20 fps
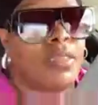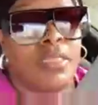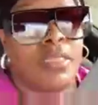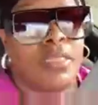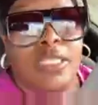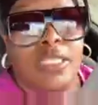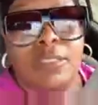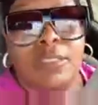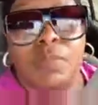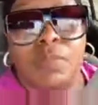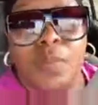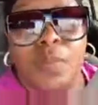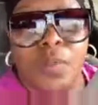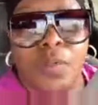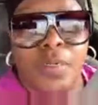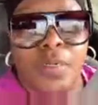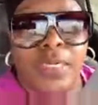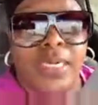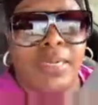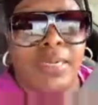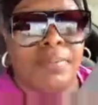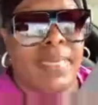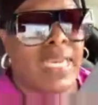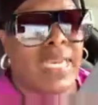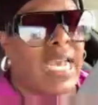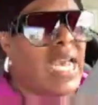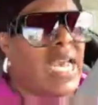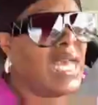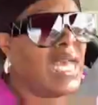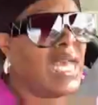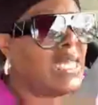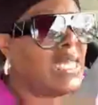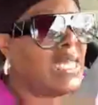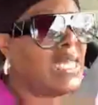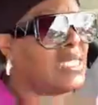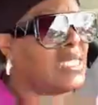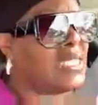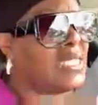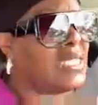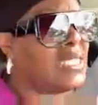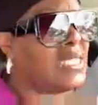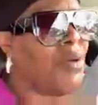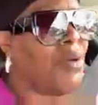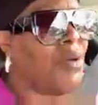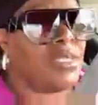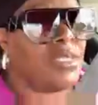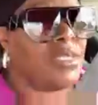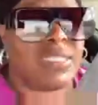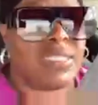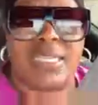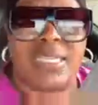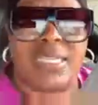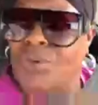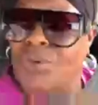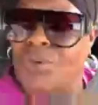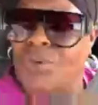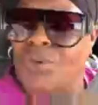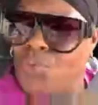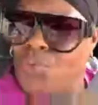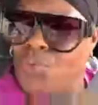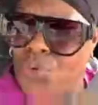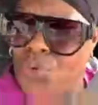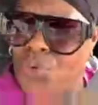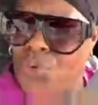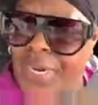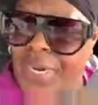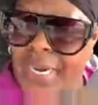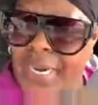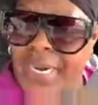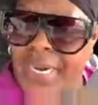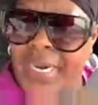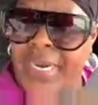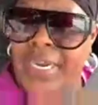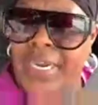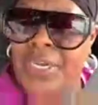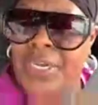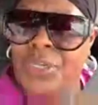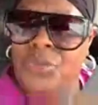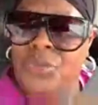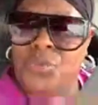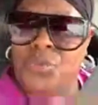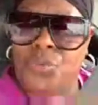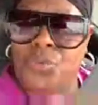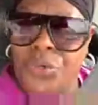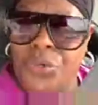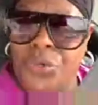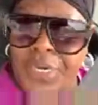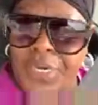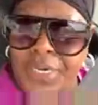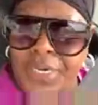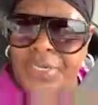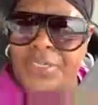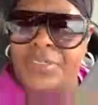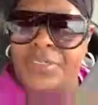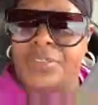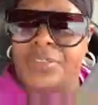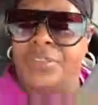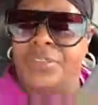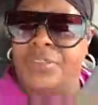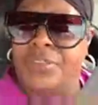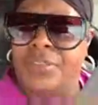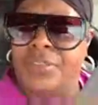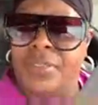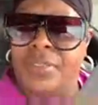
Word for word: this morning because I was in a real, real